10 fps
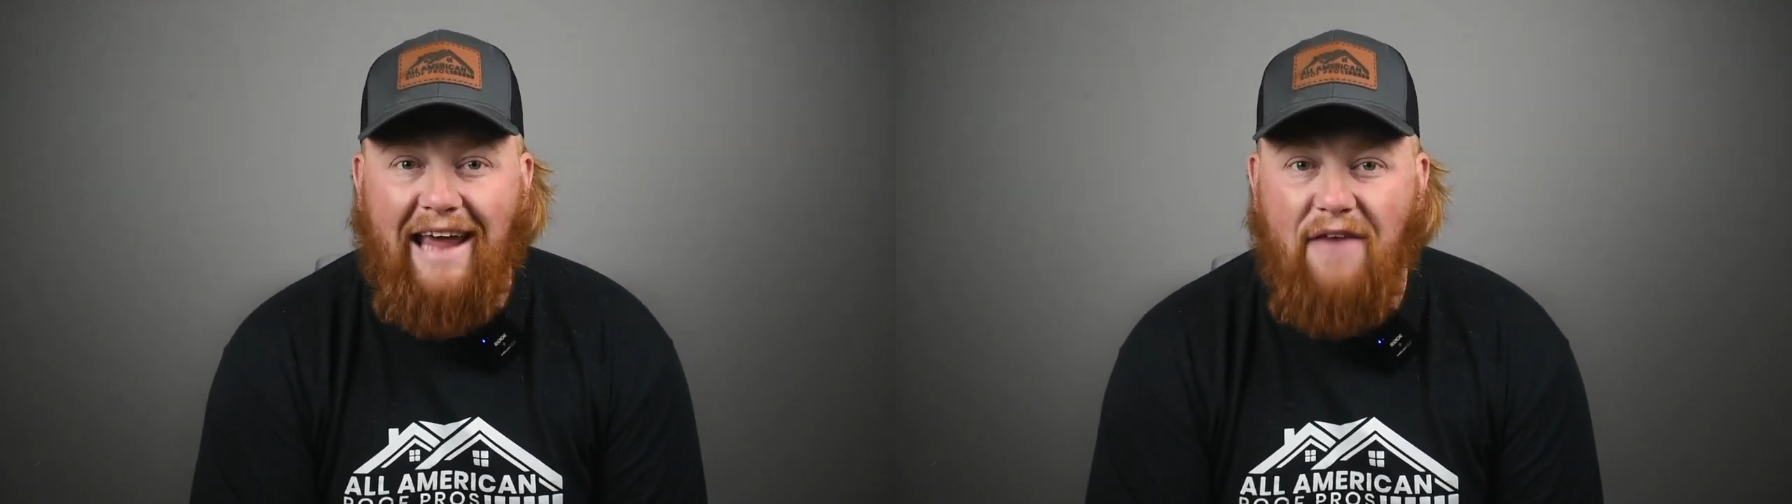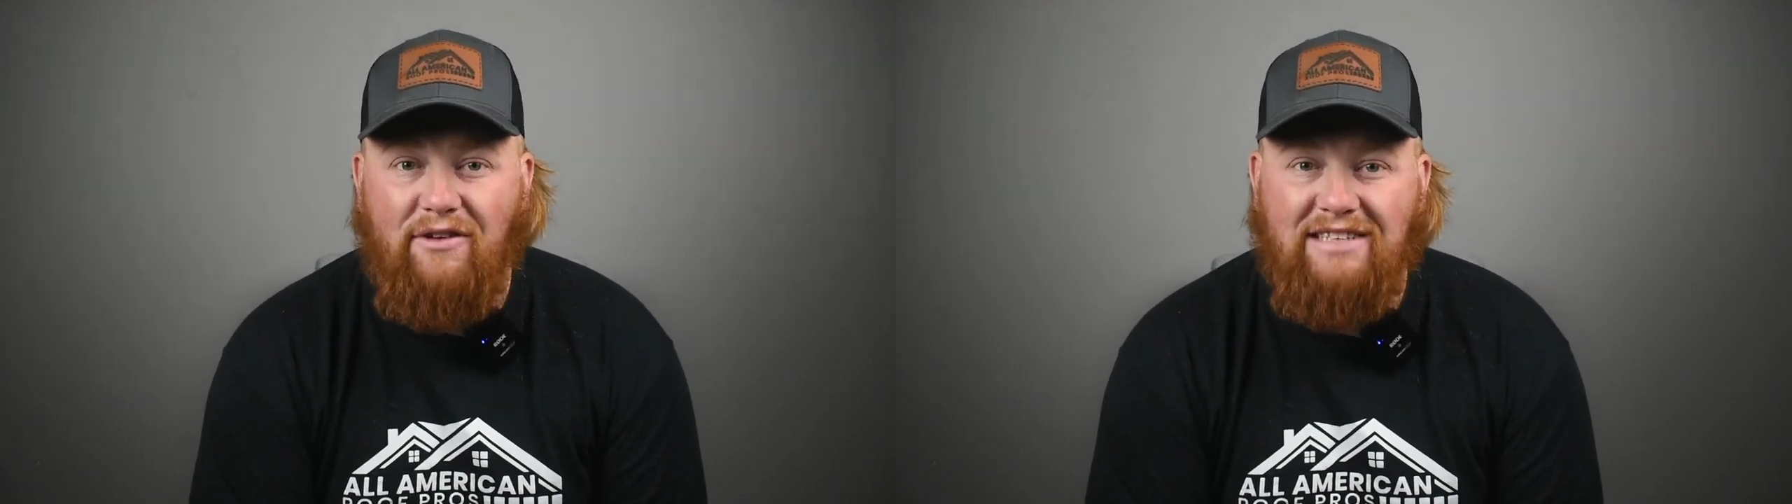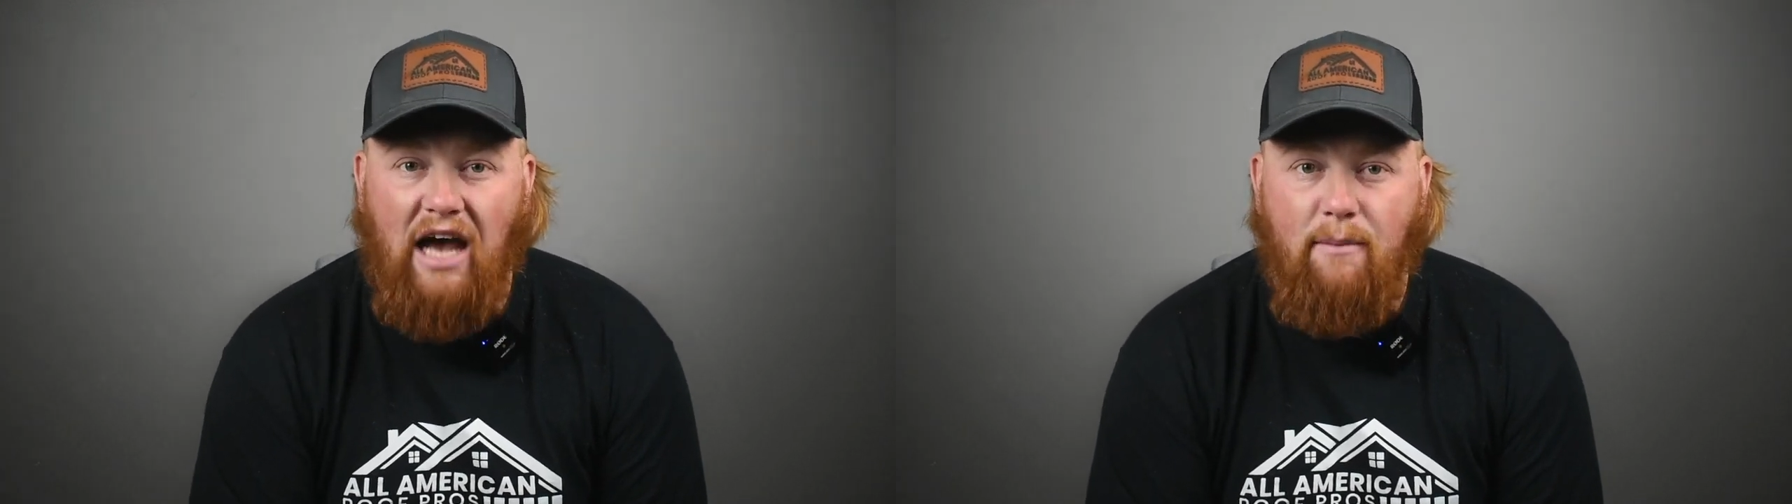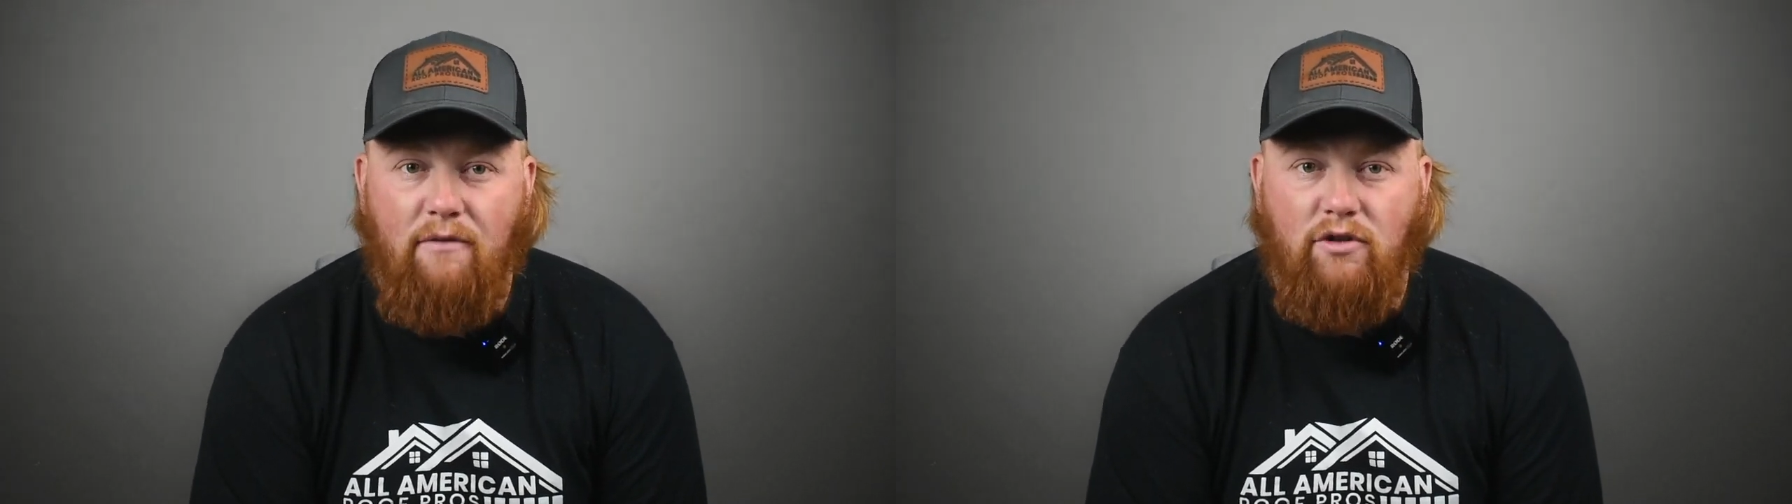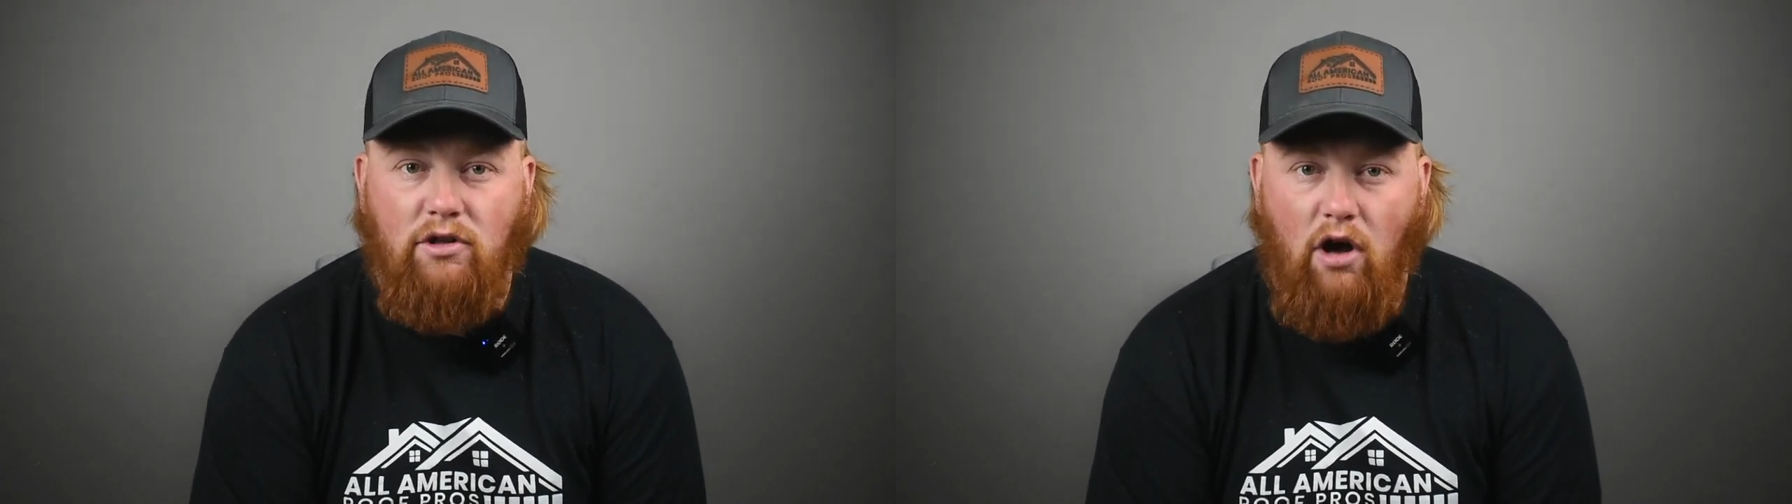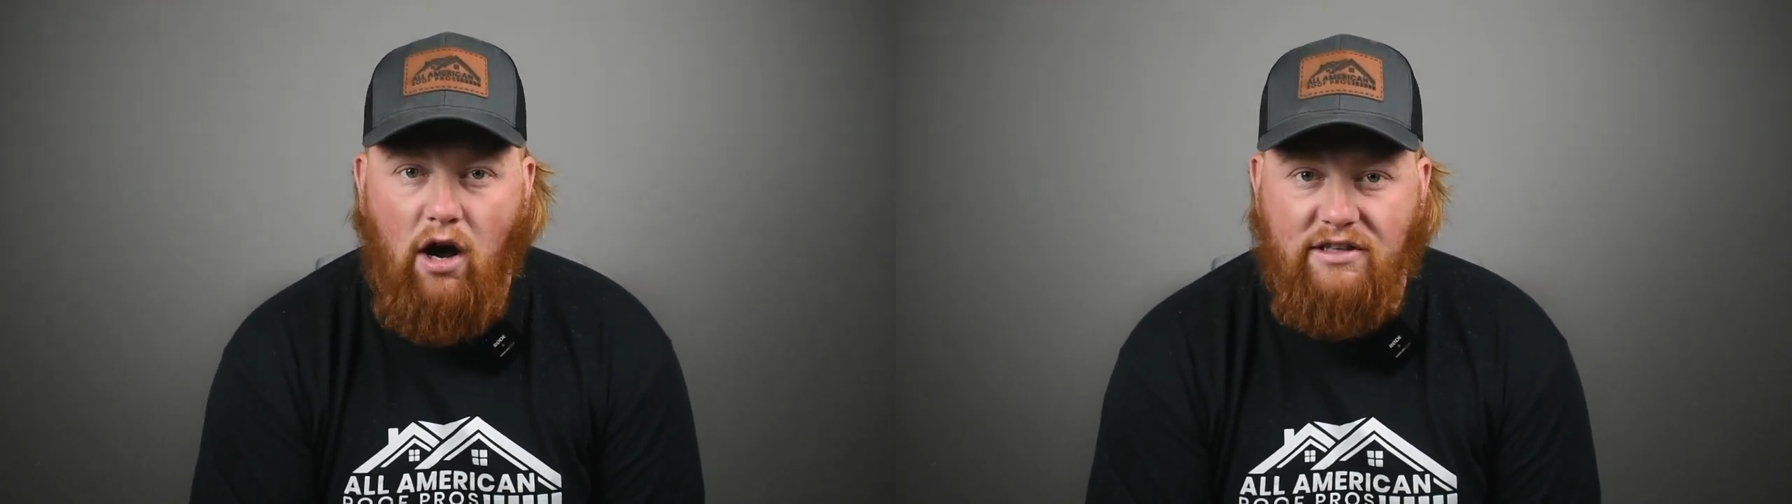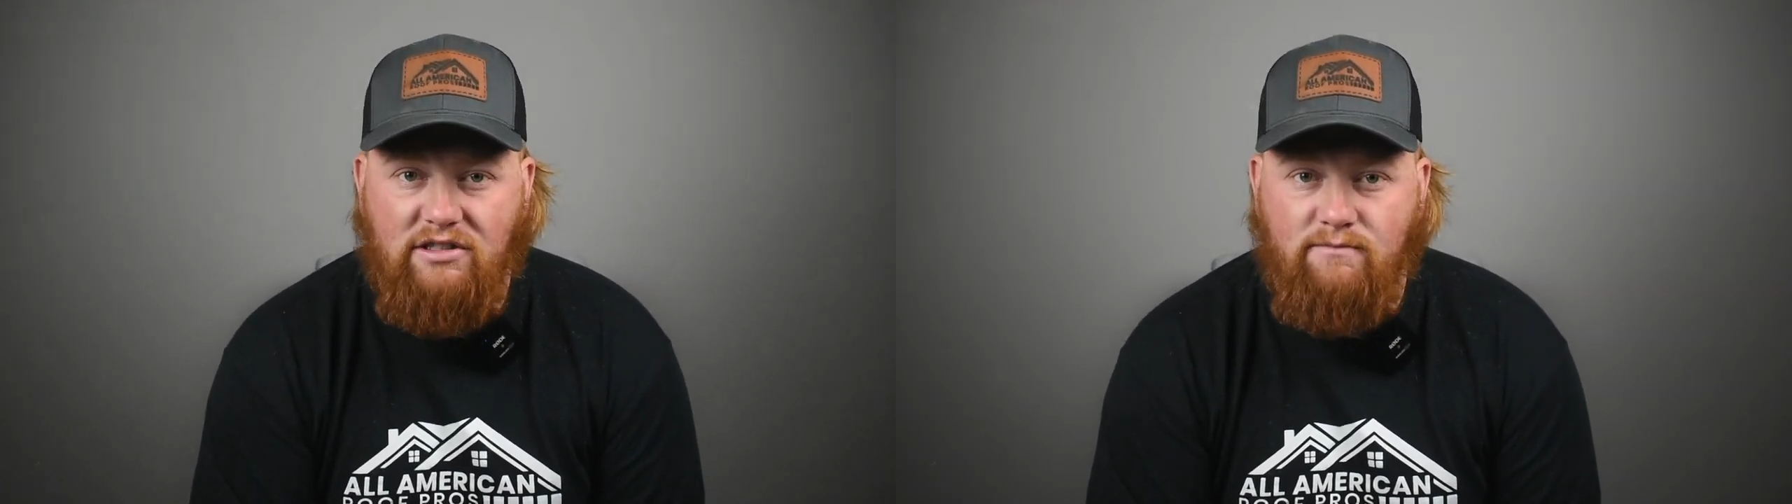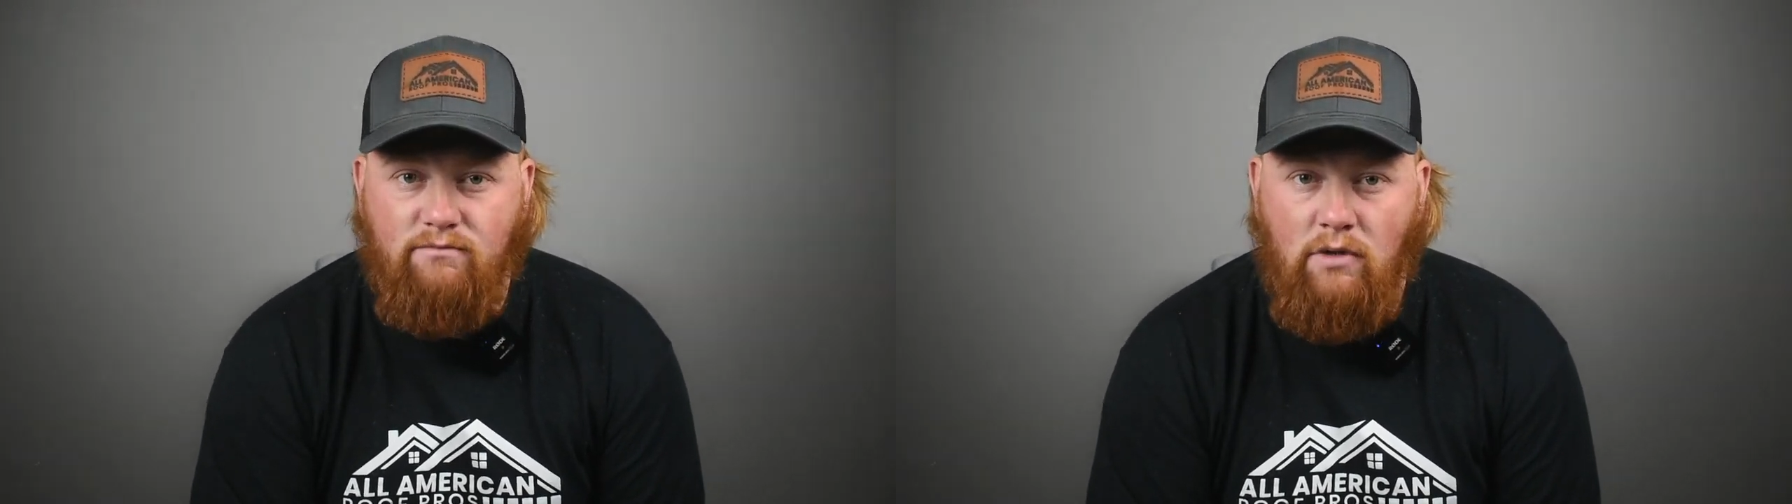at the time of the loss.